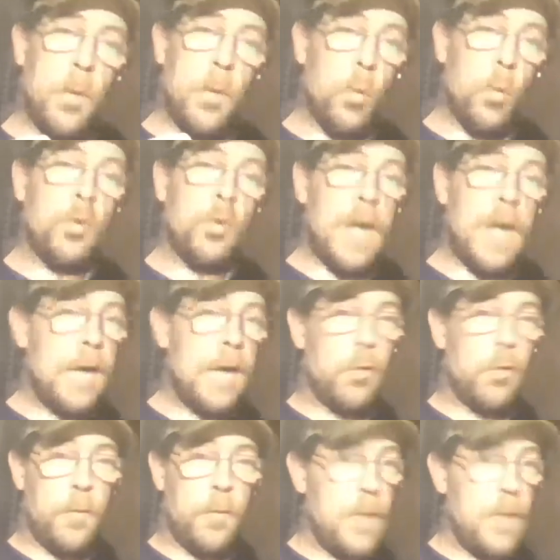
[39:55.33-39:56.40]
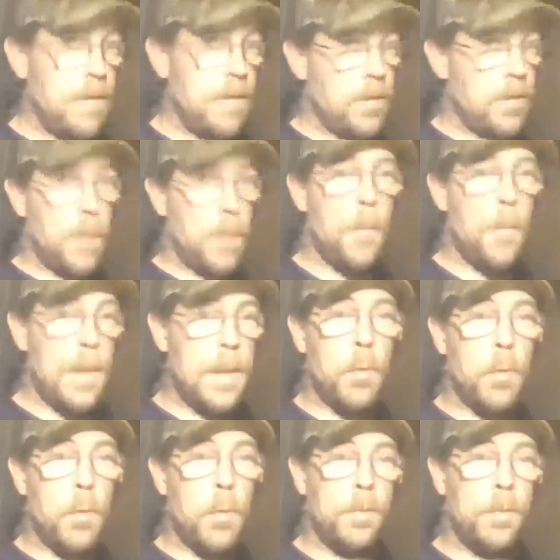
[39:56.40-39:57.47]
old tractor, or if you have a couple
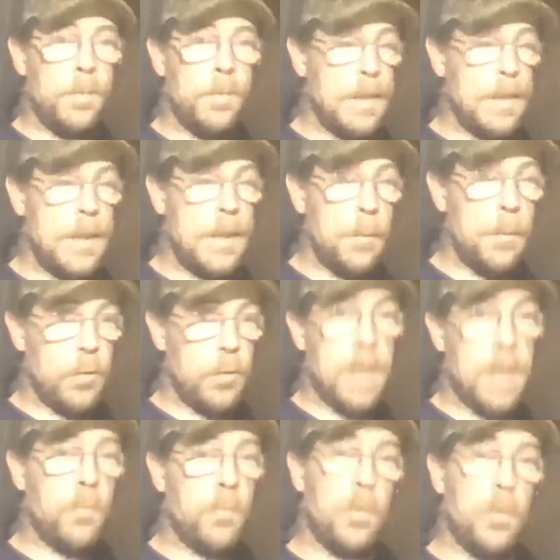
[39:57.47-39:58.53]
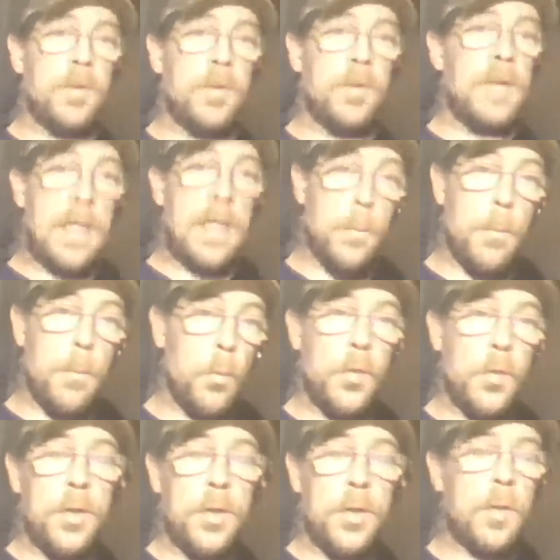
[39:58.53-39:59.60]
like a couple draft horses that can pull
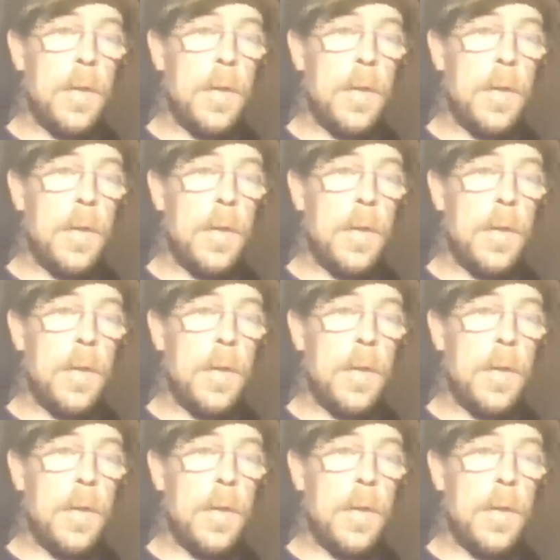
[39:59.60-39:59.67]
this thing